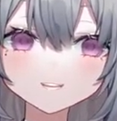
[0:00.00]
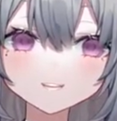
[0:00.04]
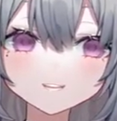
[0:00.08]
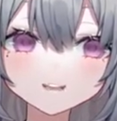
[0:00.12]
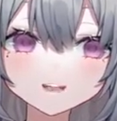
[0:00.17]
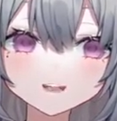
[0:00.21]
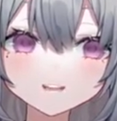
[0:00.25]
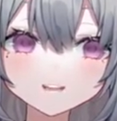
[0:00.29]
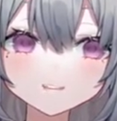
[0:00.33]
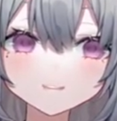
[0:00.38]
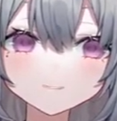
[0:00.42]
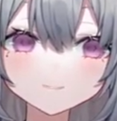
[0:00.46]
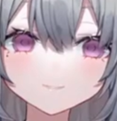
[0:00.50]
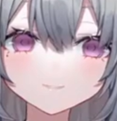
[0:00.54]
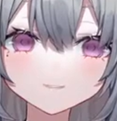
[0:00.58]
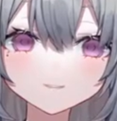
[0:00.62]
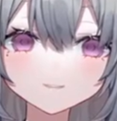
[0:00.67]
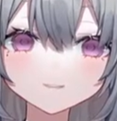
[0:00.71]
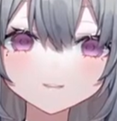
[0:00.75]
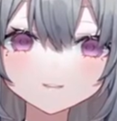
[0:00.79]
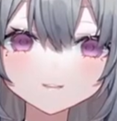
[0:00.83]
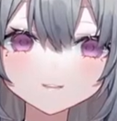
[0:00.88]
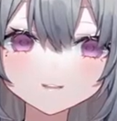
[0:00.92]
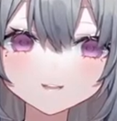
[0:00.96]
yes.
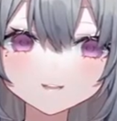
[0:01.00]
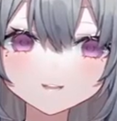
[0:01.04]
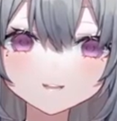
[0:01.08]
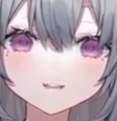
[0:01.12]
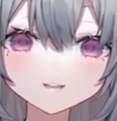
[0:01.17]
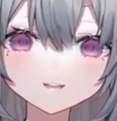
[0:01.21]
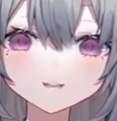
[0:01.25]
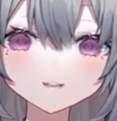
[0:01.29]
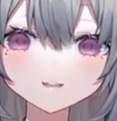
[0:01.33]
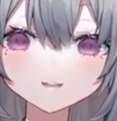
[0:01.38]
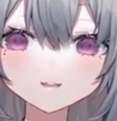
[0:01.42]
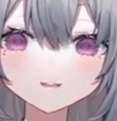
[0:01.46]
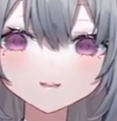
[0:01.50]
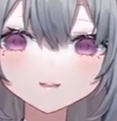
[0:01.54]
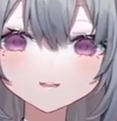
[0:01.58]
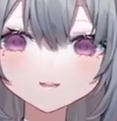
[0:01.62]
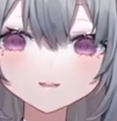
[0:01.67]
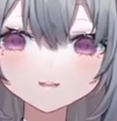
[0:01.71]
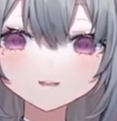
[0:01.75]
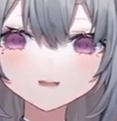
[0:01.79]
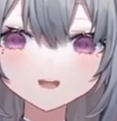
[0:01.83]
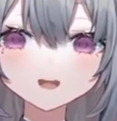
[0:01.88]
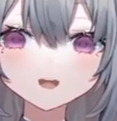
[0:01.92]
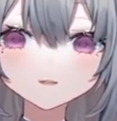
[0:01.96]
I'm
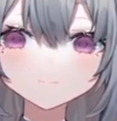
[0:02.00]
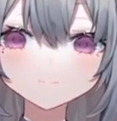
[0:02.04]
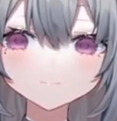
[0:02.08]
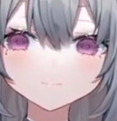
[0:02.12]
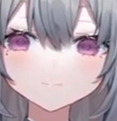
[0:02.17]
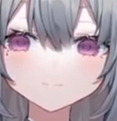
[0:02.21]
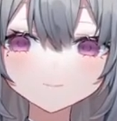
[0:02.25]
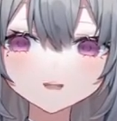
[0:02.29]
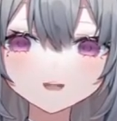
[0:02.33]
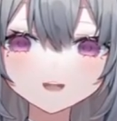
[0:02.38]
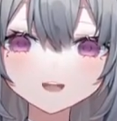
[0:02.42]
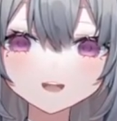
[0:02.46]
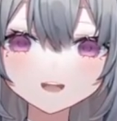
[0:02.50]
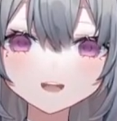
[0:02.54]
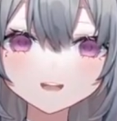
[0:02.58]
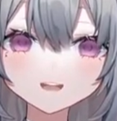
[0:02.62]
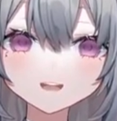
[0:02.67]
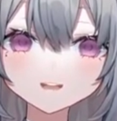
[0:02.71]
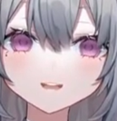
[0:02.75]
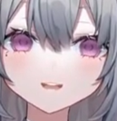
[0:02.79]
oh, fine. she's feeling